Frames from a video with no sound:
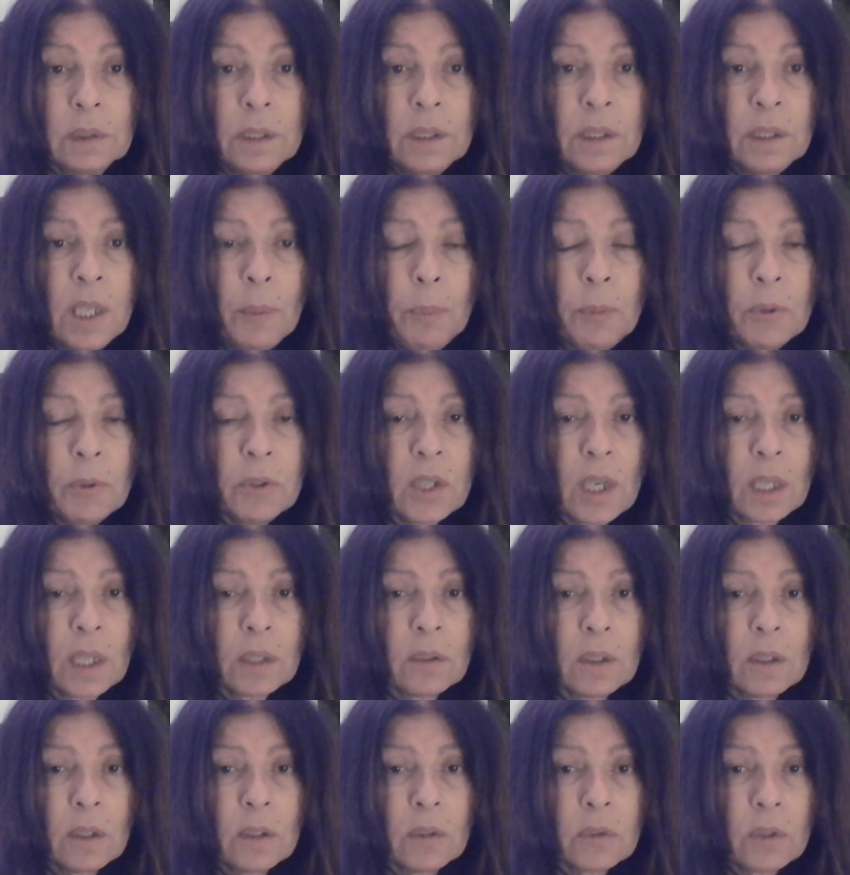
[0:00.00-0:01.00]
He's not
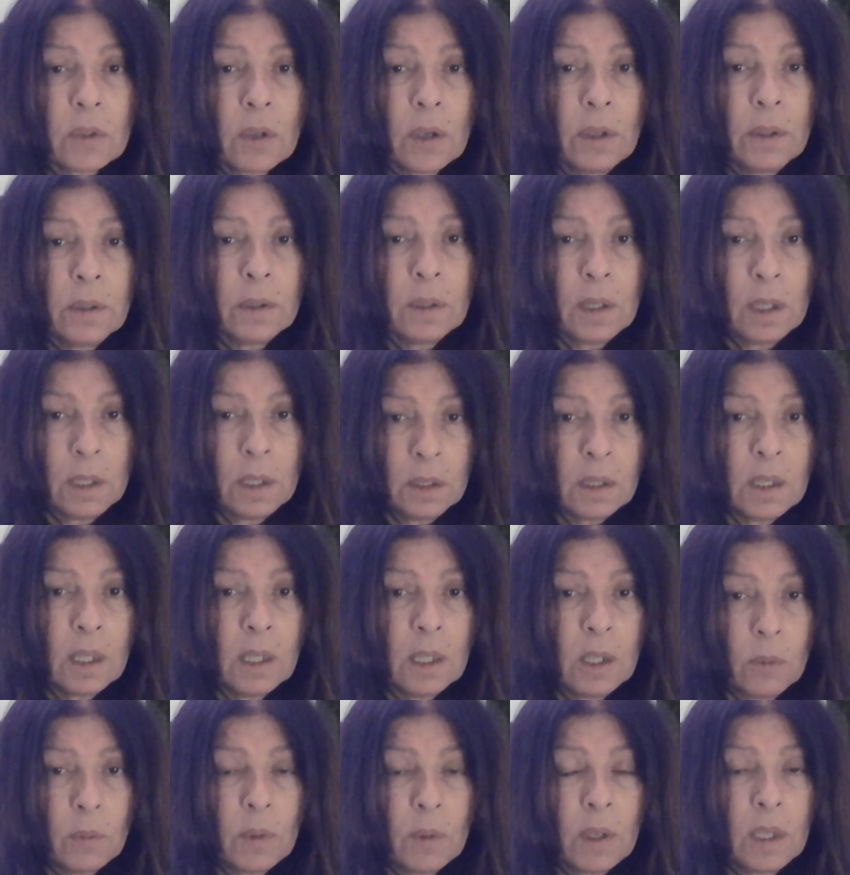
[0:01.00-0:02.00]
protecting his heart. He's
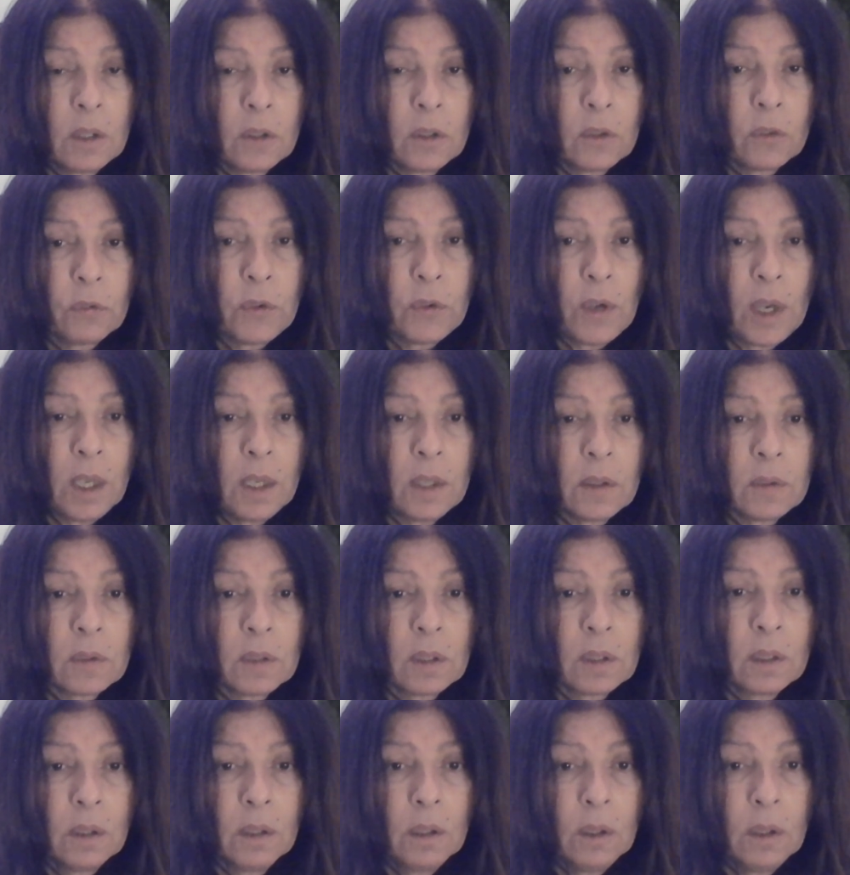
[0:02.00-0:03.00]
getting ready to fight
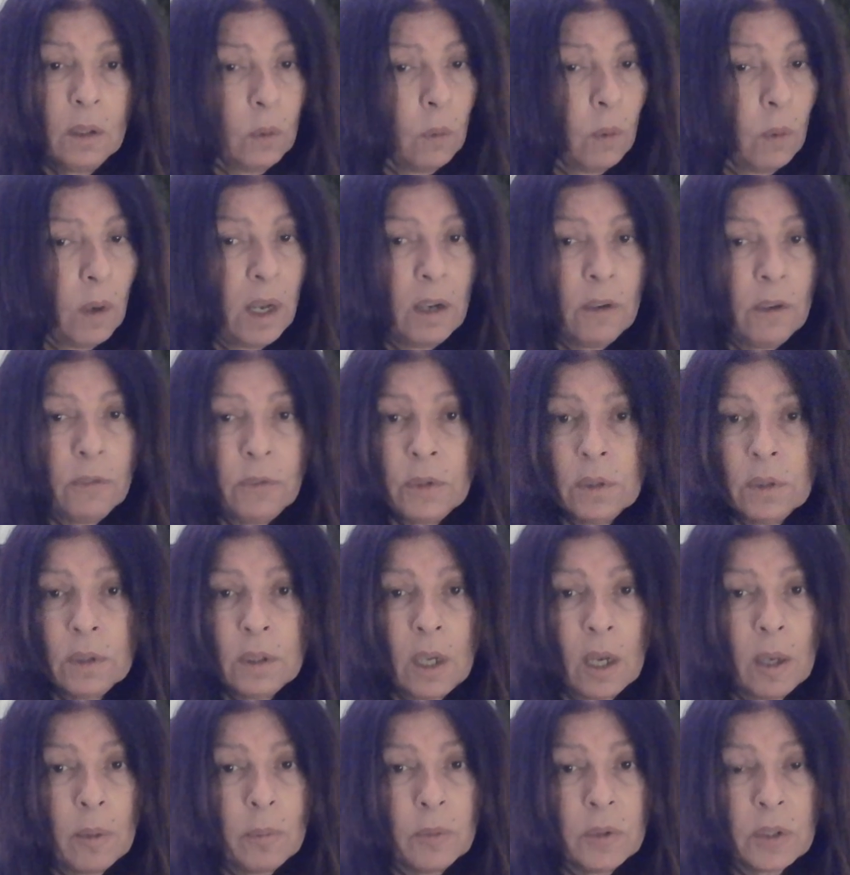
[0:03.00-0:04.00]
whoever
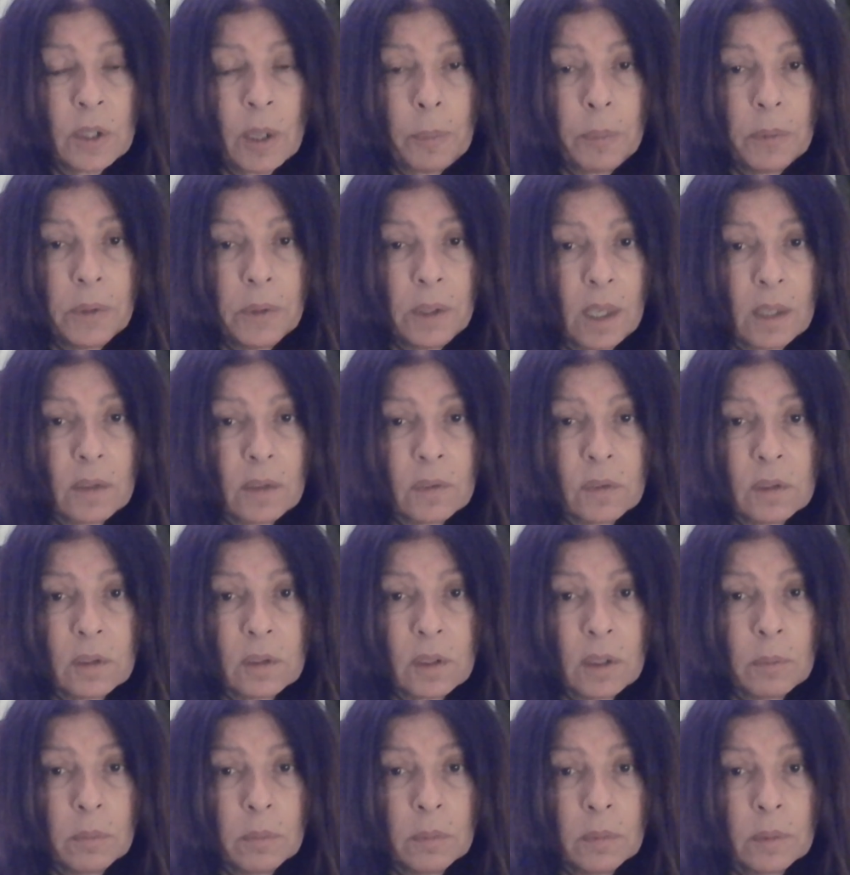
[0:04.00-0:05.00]
comes up against
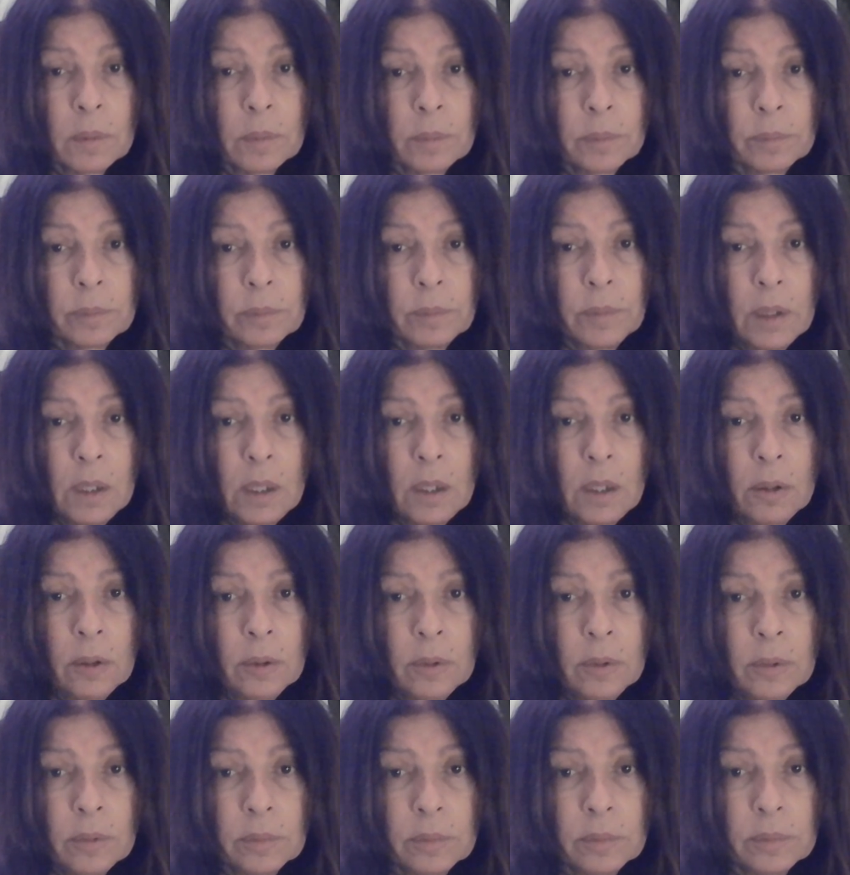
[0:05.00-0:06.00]
him
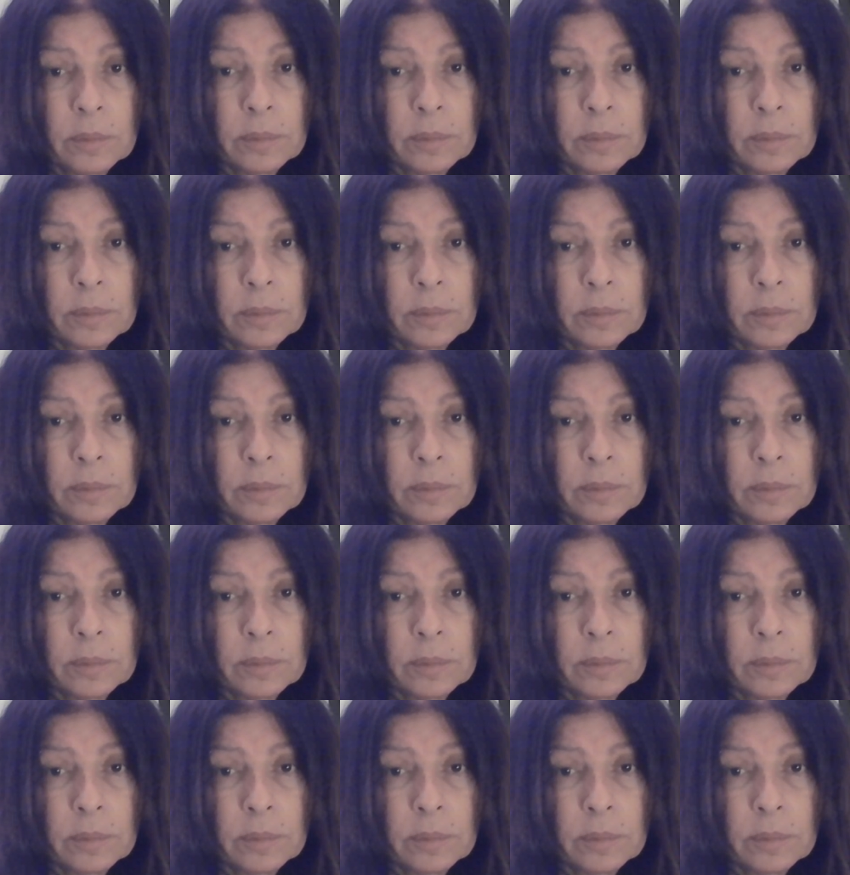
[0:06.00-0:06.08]
here.